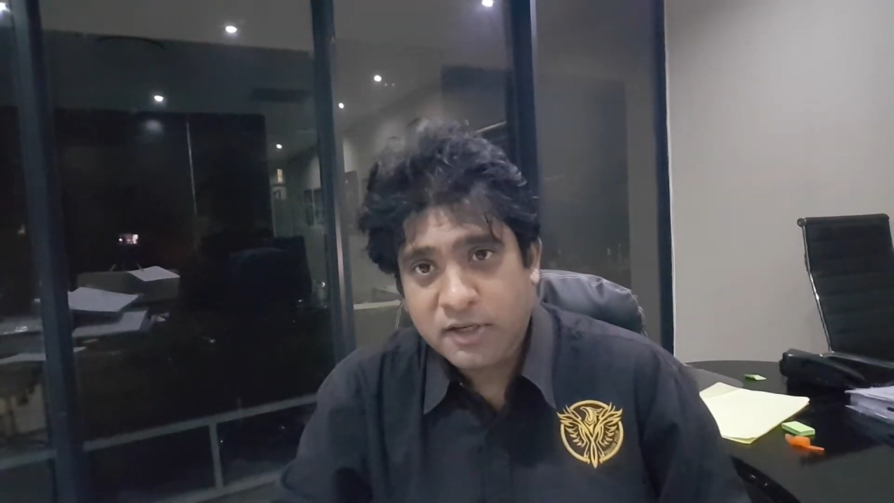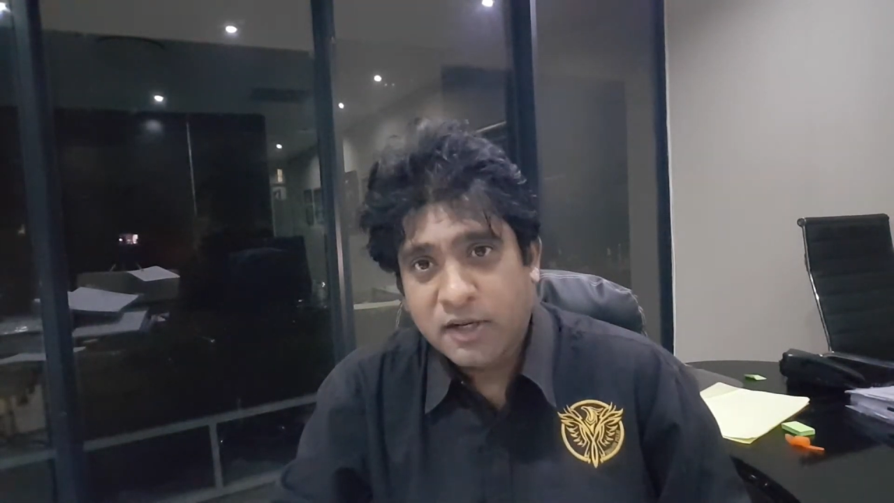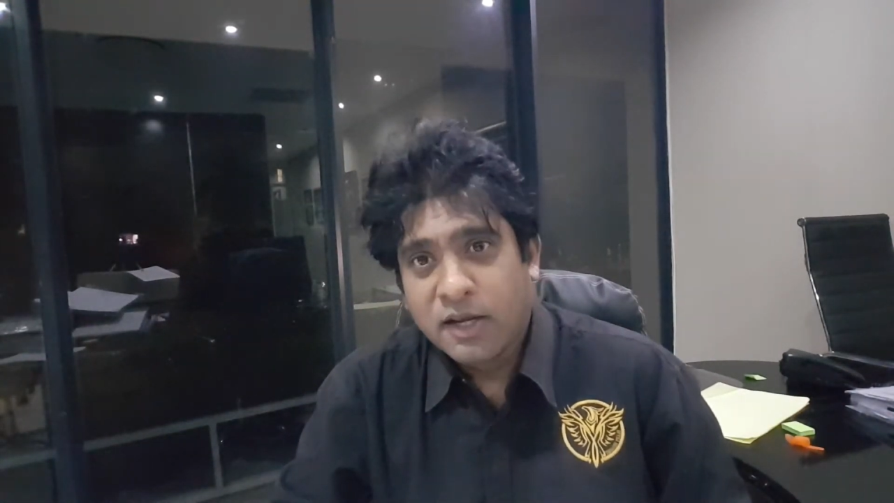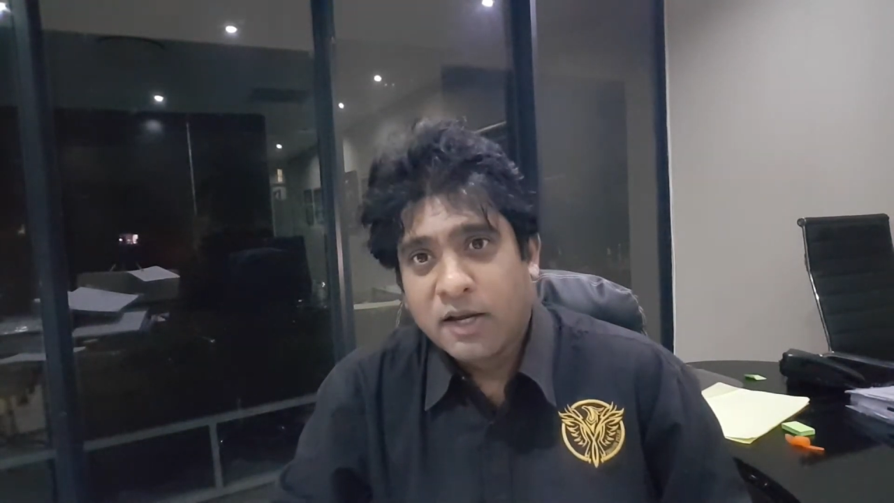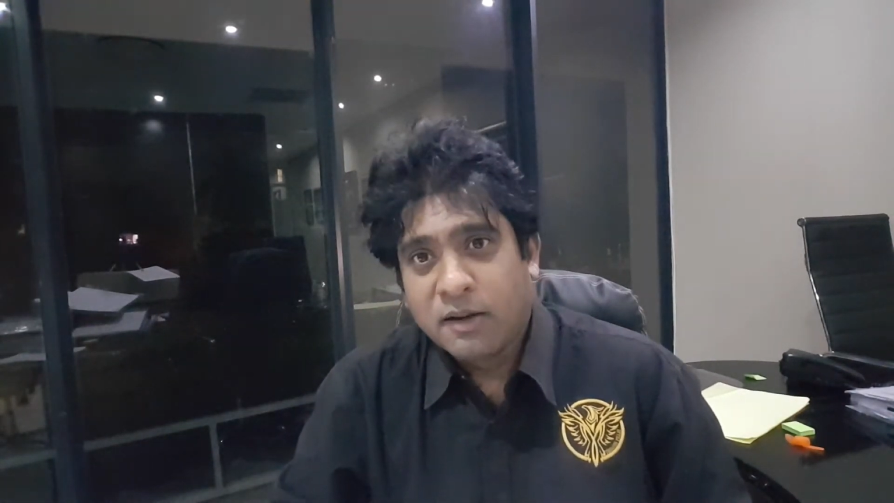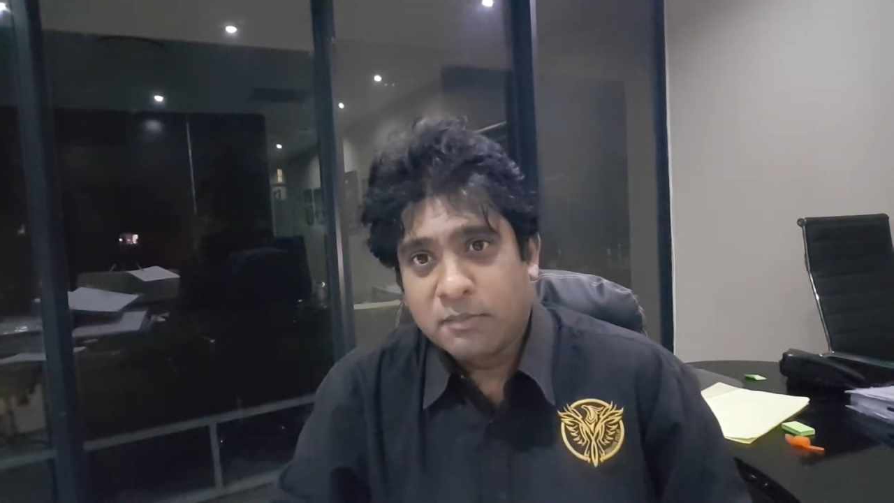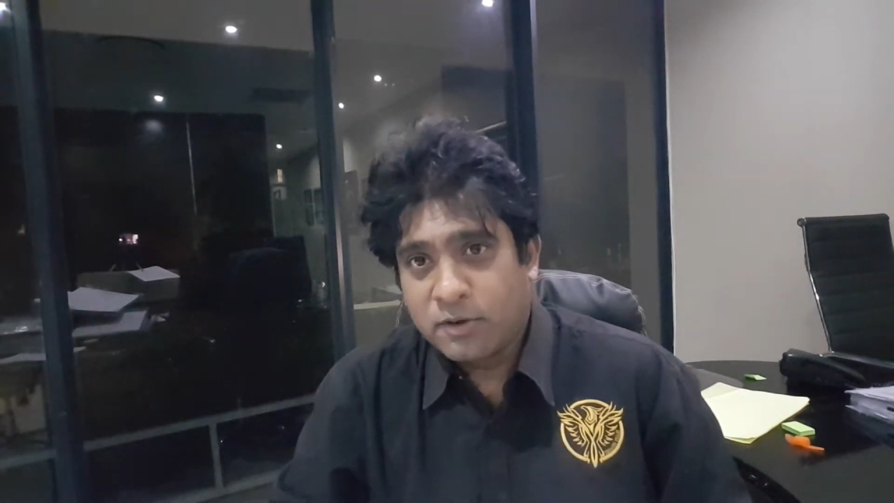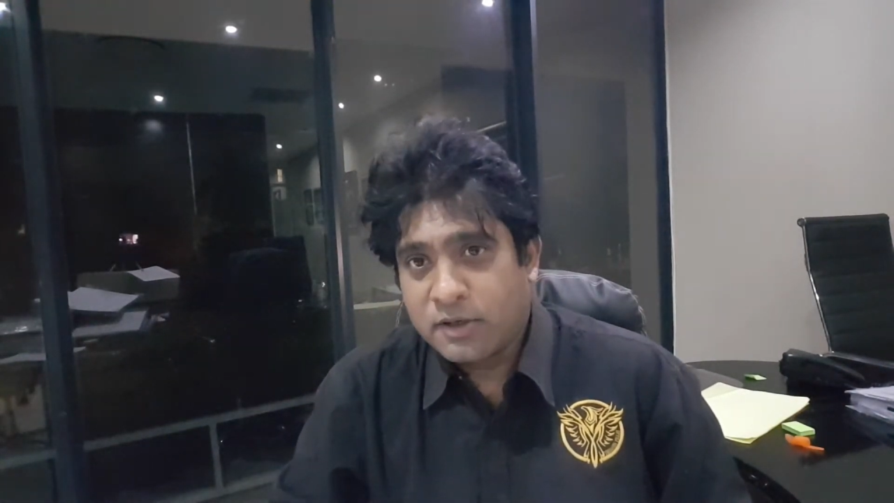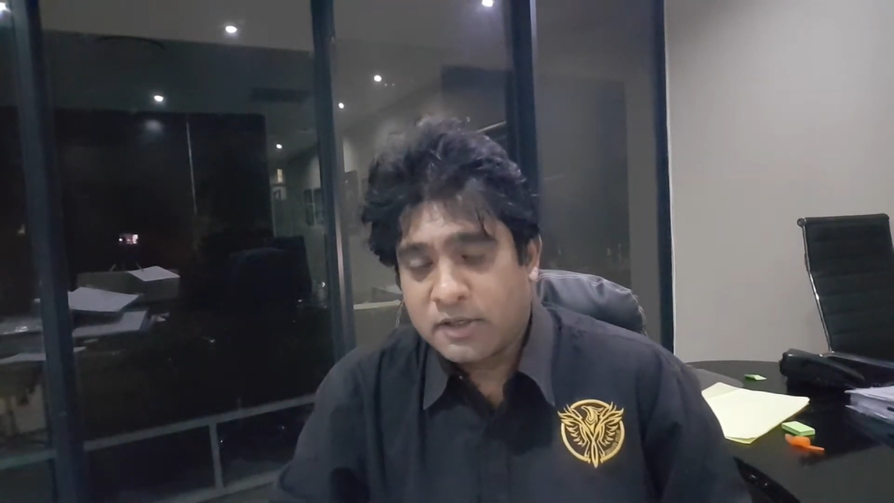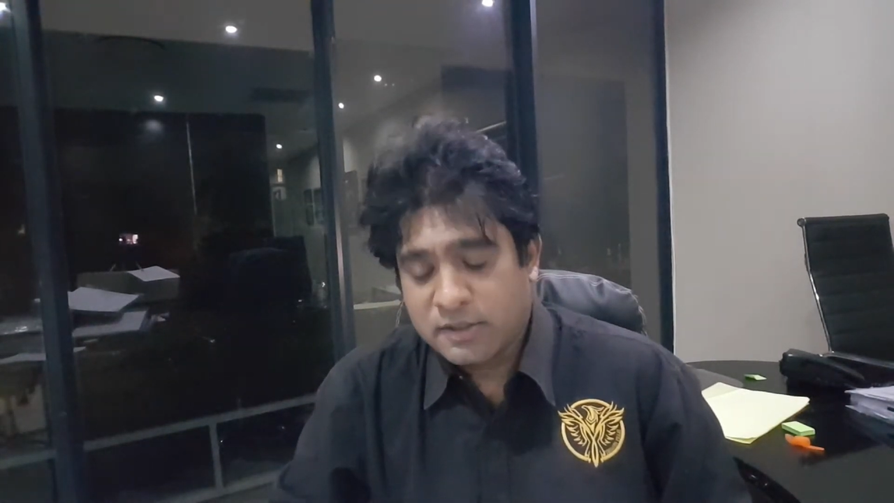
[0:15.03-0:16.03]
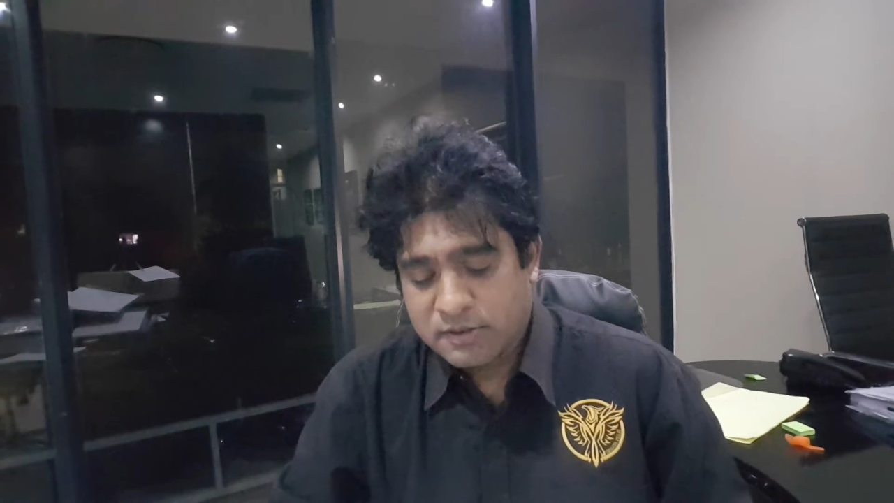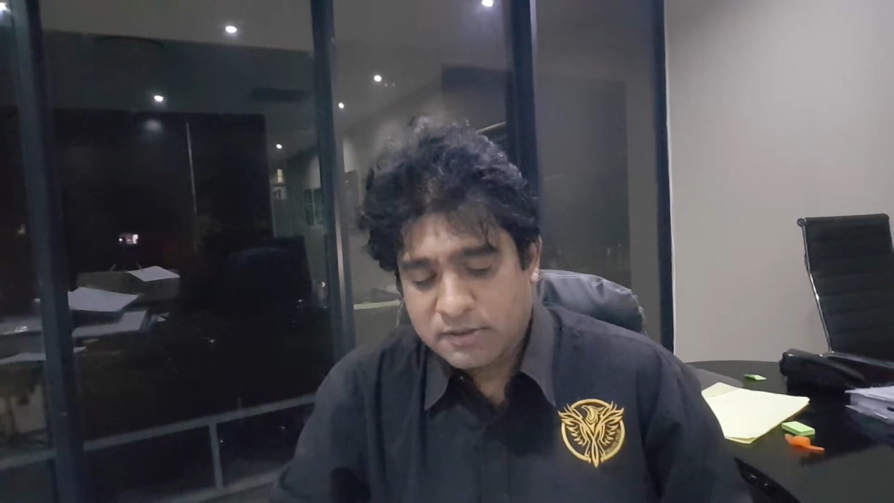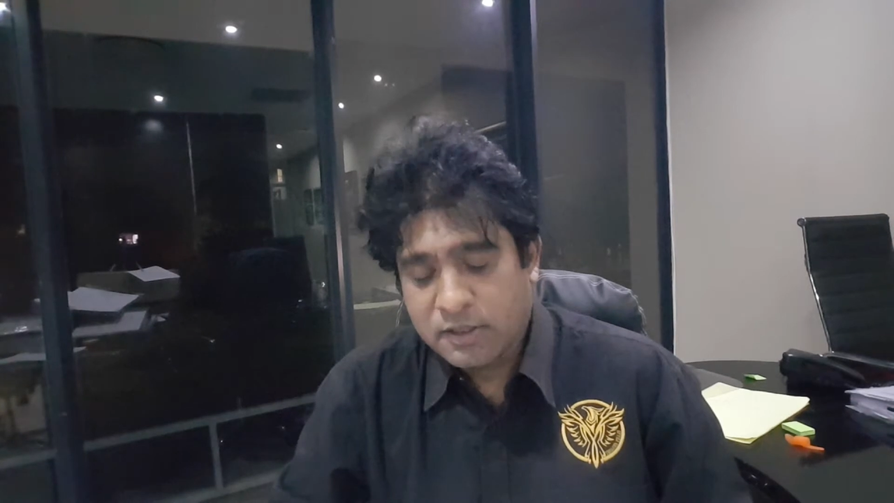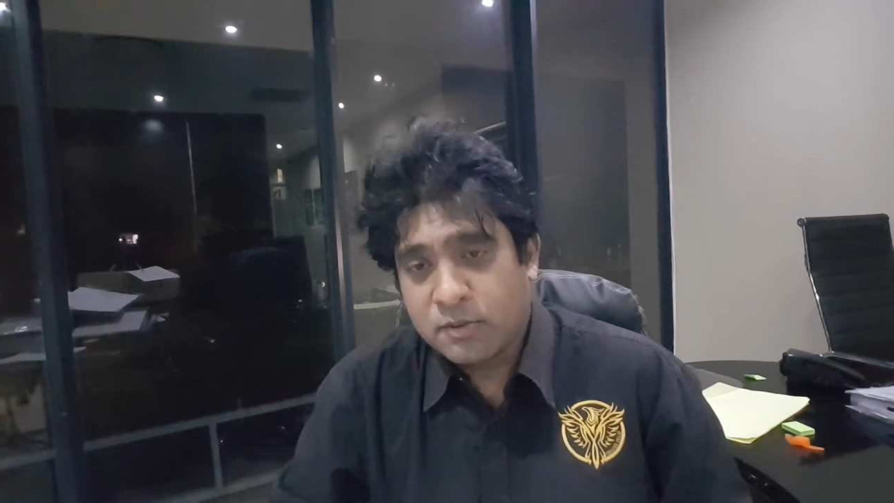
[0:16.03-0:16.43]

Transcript: I'm not gonna tell